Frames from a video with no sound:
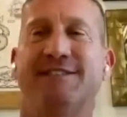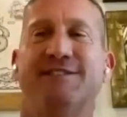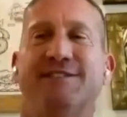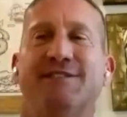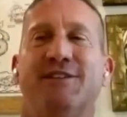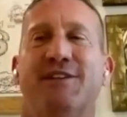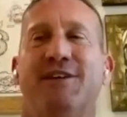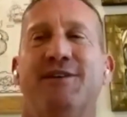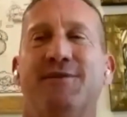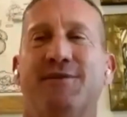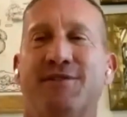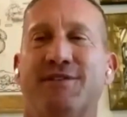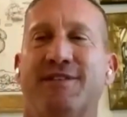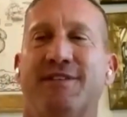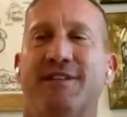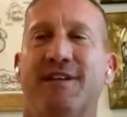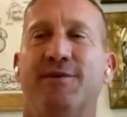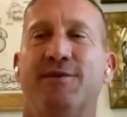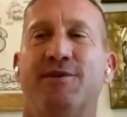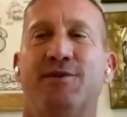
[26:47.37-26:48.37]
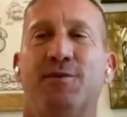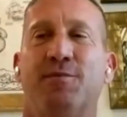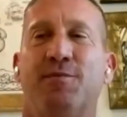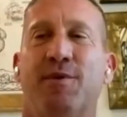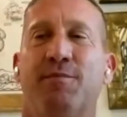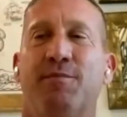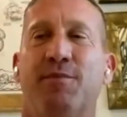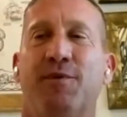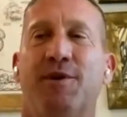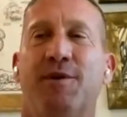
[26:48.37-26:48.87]
Oh, so dude, it's my
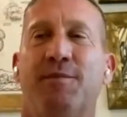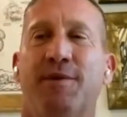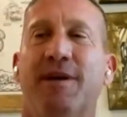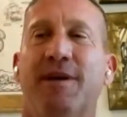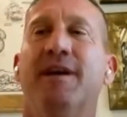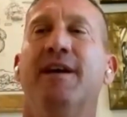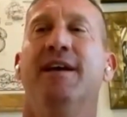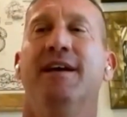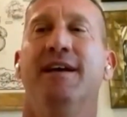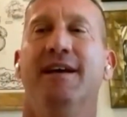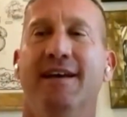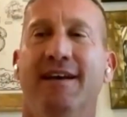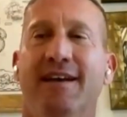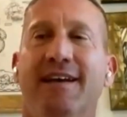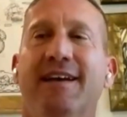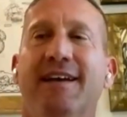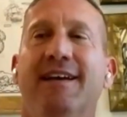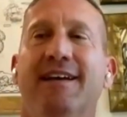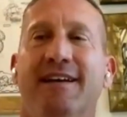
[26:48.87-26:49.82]
pleasure. Th- thanks for having